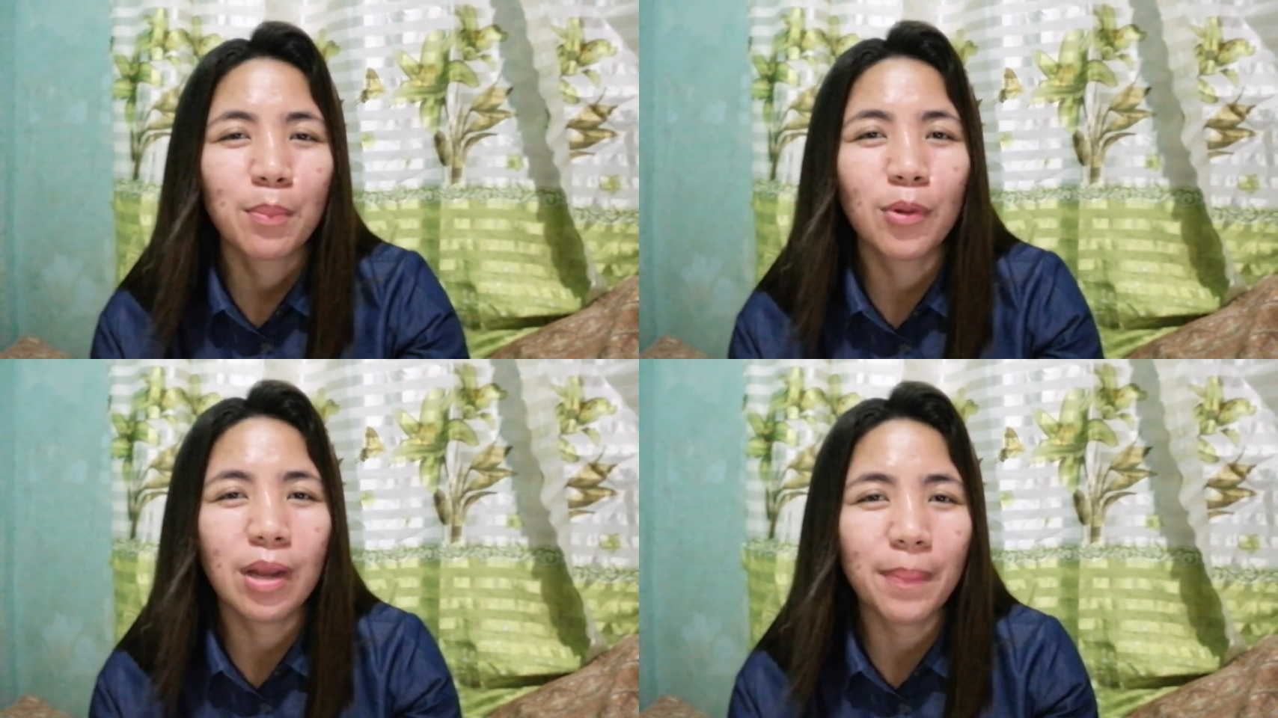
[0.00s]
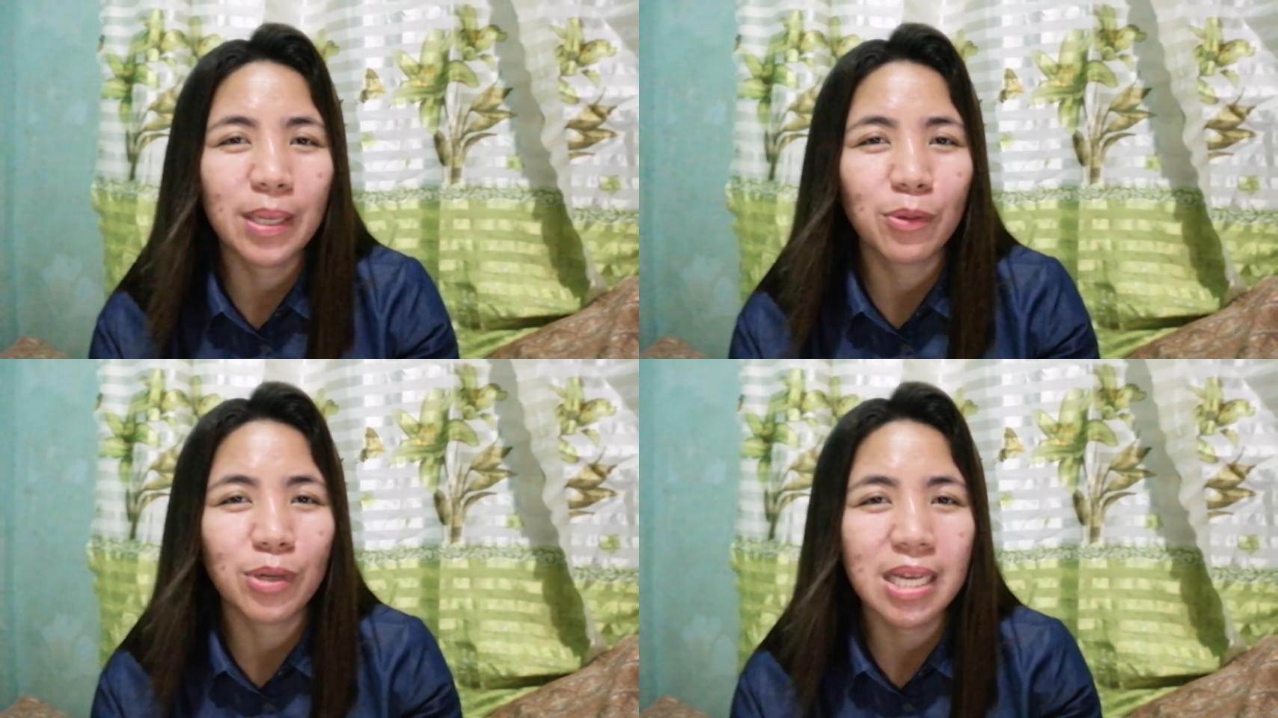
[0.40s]
mula pa
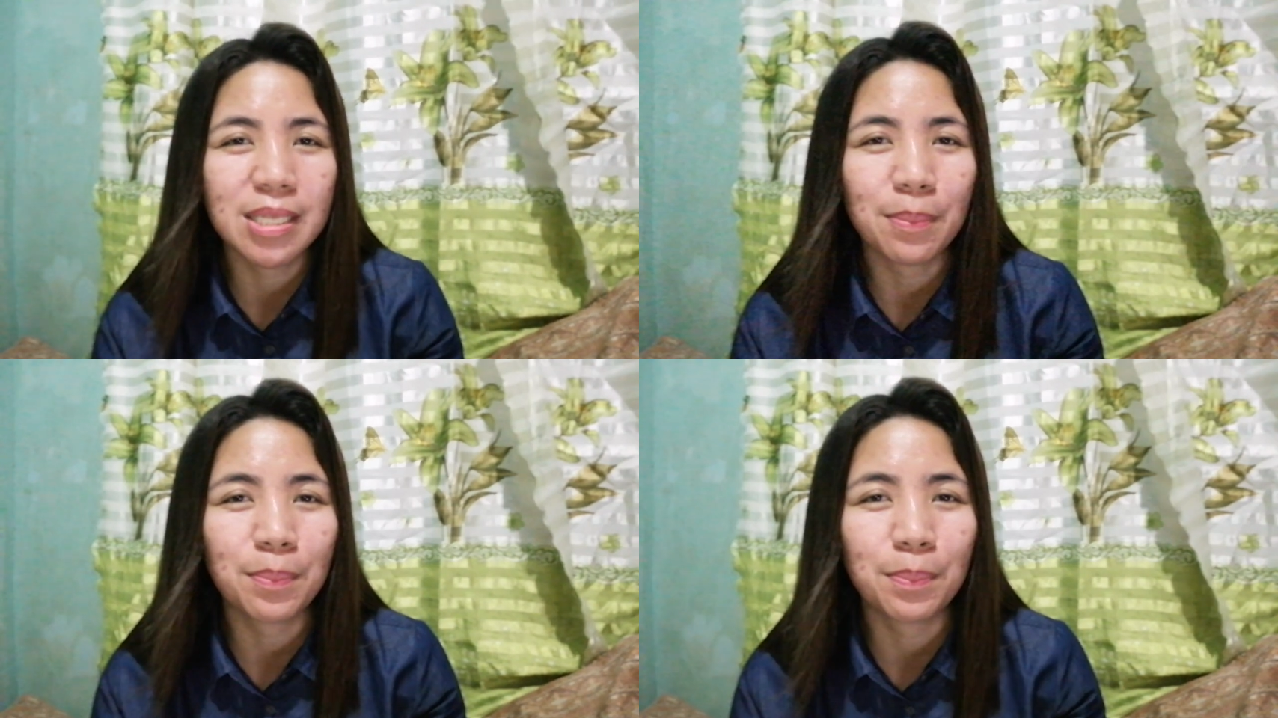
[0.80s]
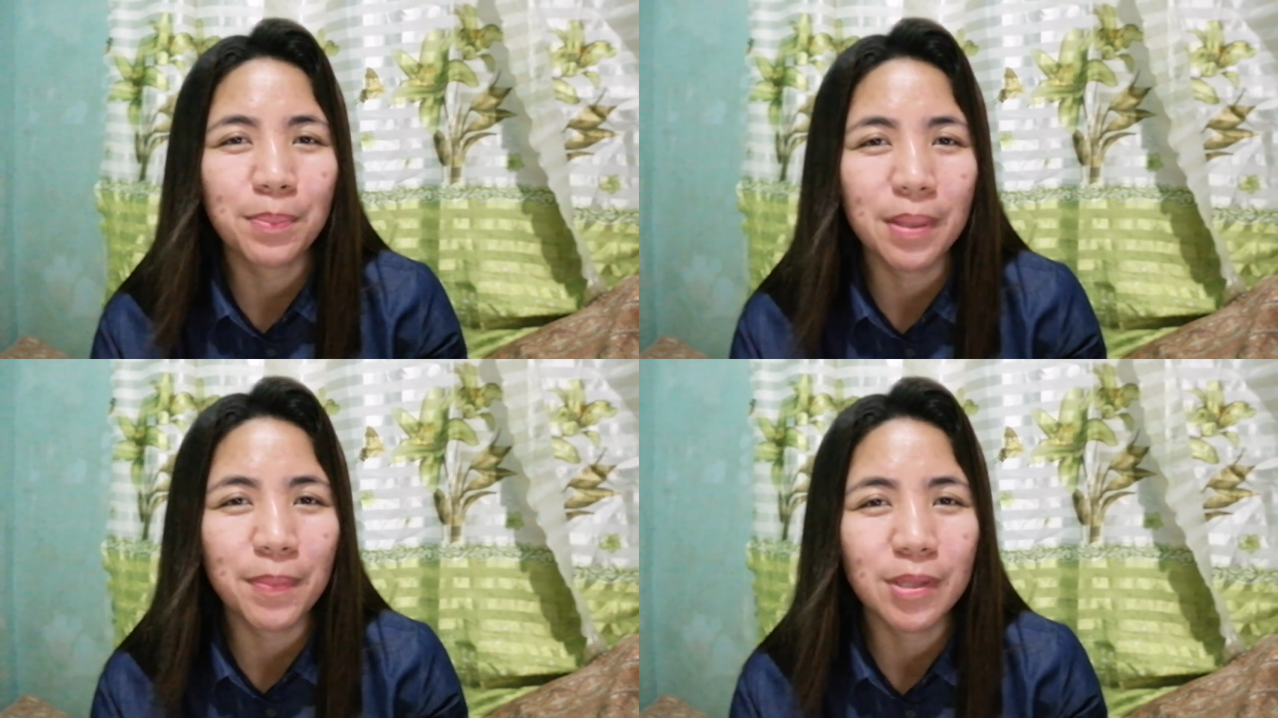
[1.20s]
nung nasa
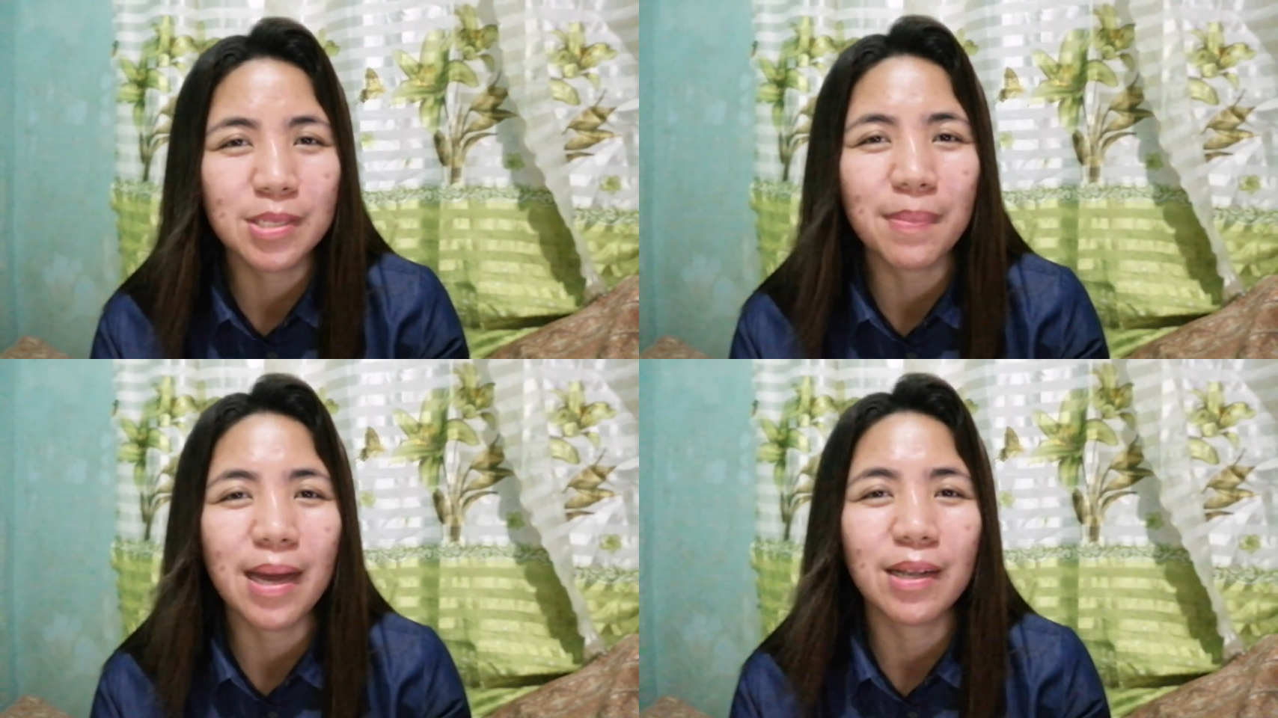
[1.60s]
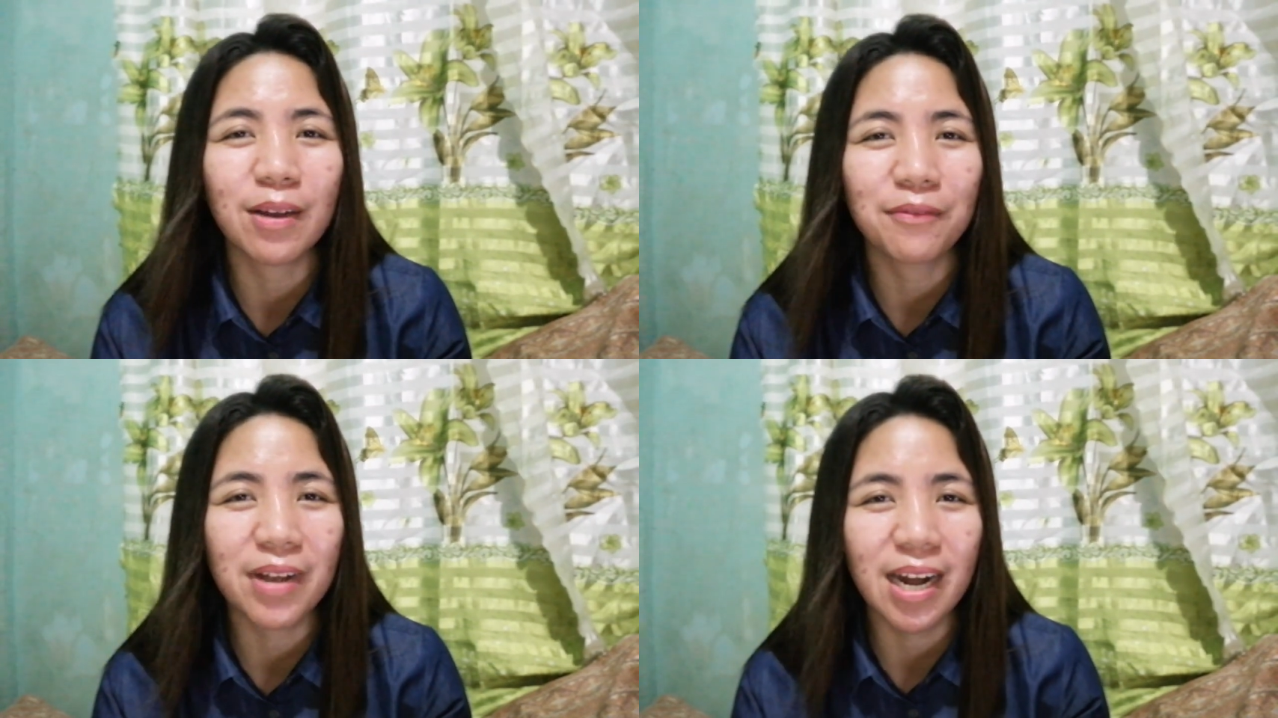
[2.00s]
People's Bank
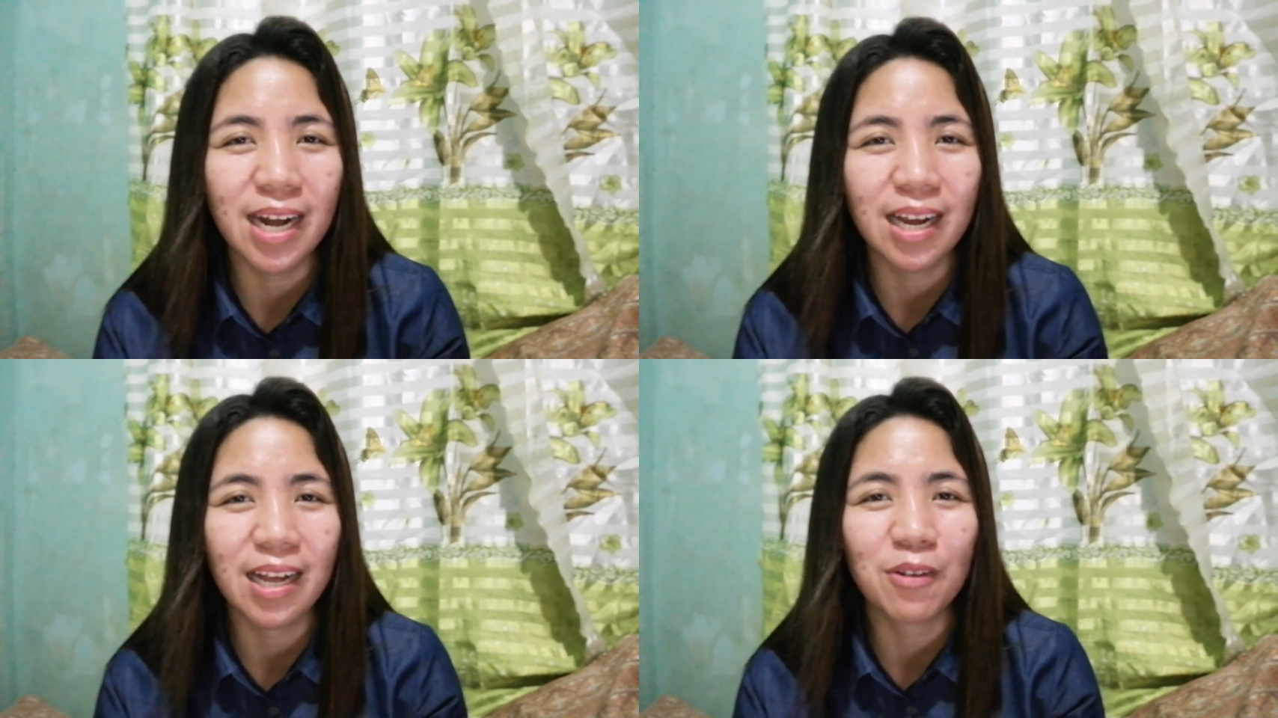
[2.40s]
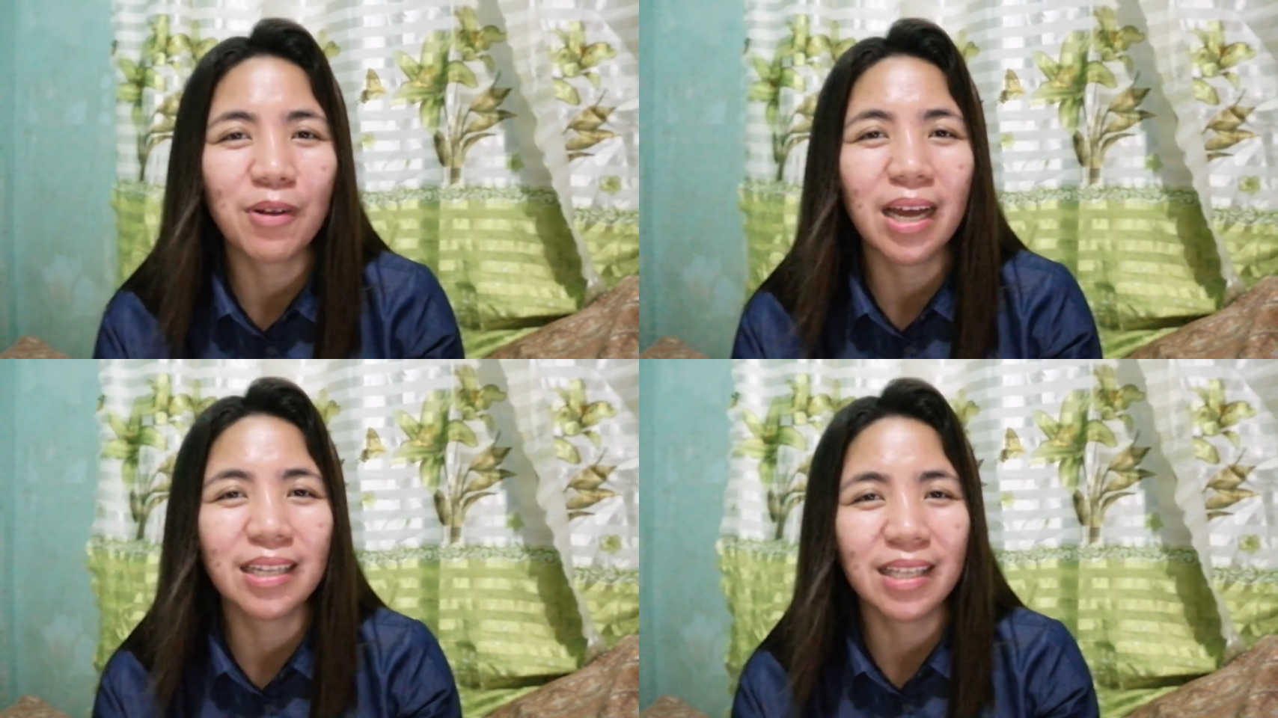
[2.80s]
of Caragaco
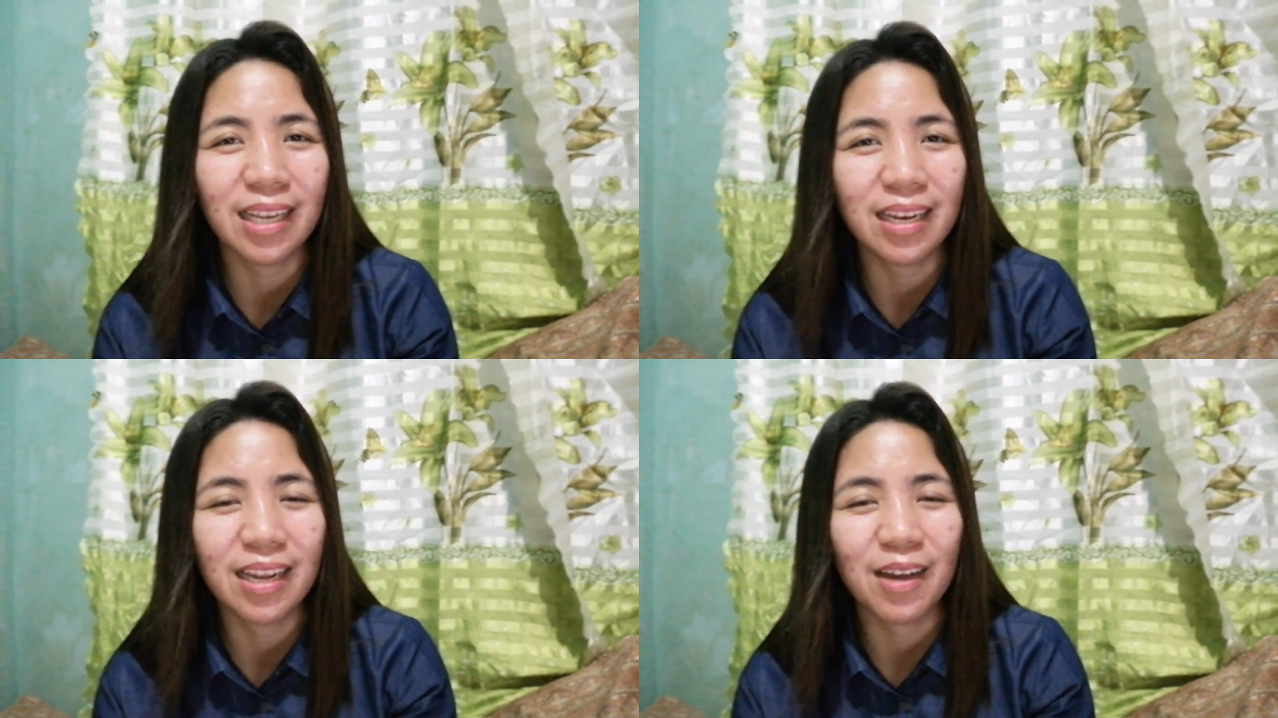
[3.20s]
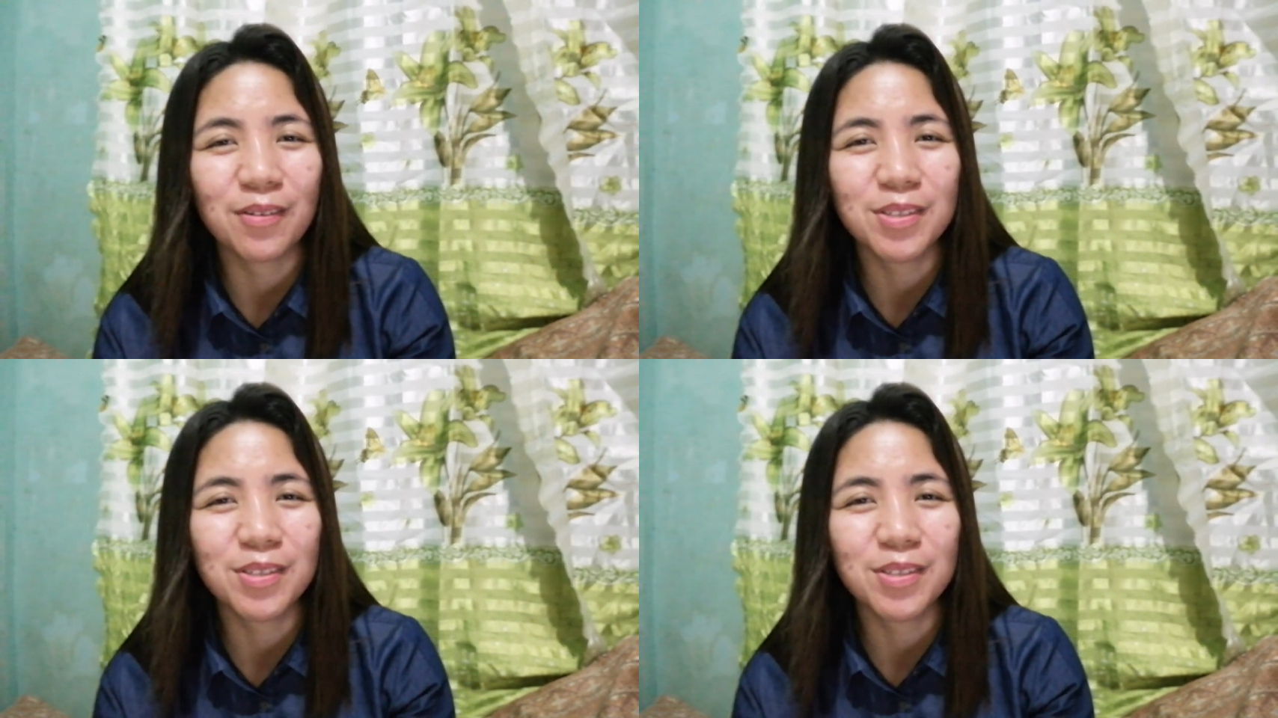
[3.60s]
until now.